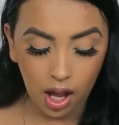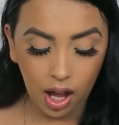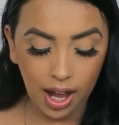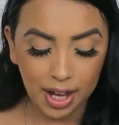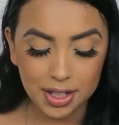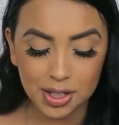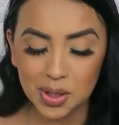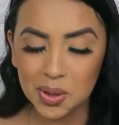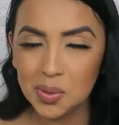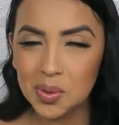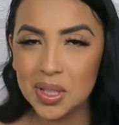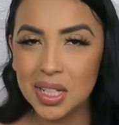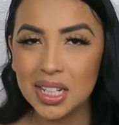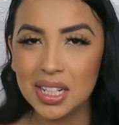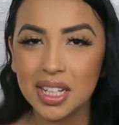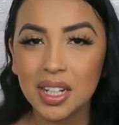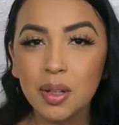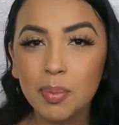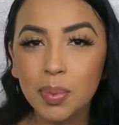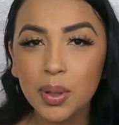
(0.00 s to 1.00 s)
I didn't really
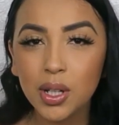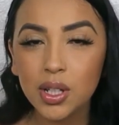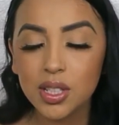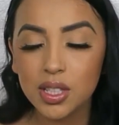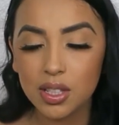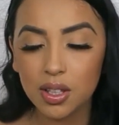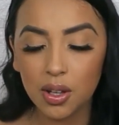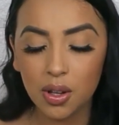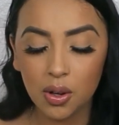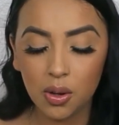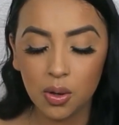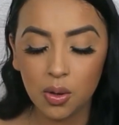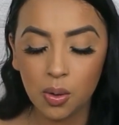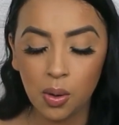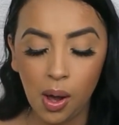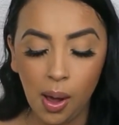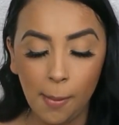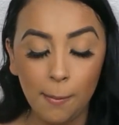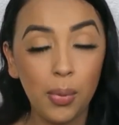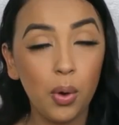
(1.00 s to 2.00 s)
need a purse though,
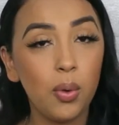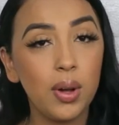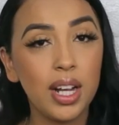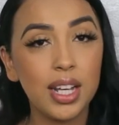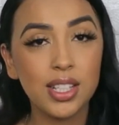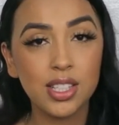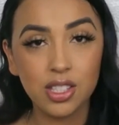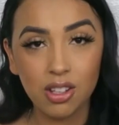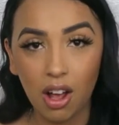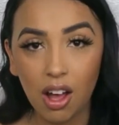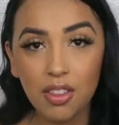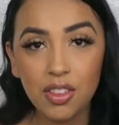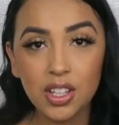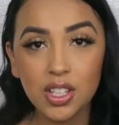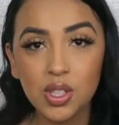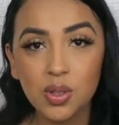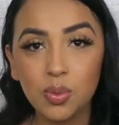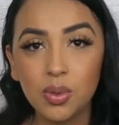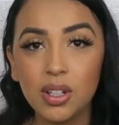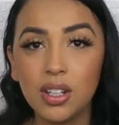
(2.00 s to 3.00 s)
but when I saw
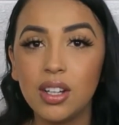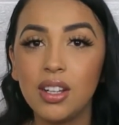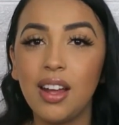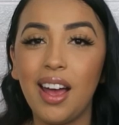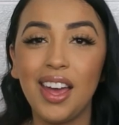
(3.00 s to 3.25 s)
this one,